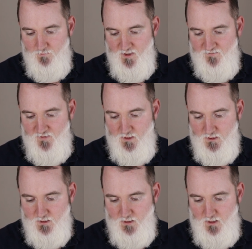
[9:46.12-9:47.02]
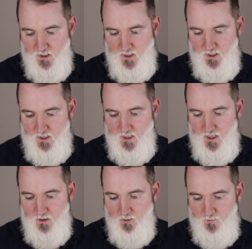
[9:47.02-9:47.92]
Perfect. And
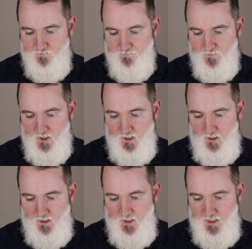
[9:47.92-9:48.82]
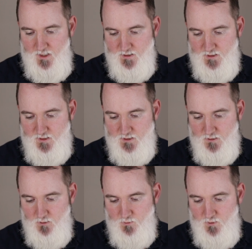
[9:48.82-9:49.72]
now... let's just
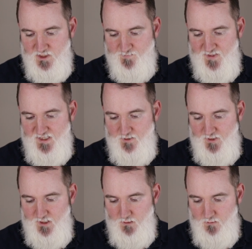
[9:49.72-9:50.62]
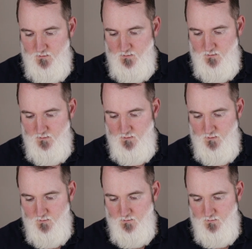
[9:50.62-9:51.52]
go to spin the wheel.
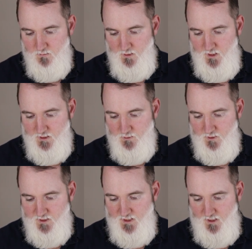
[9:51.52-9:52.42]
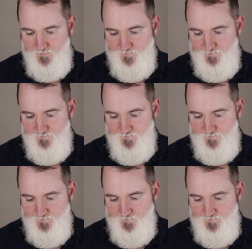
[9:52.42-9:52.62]
Let's do it now.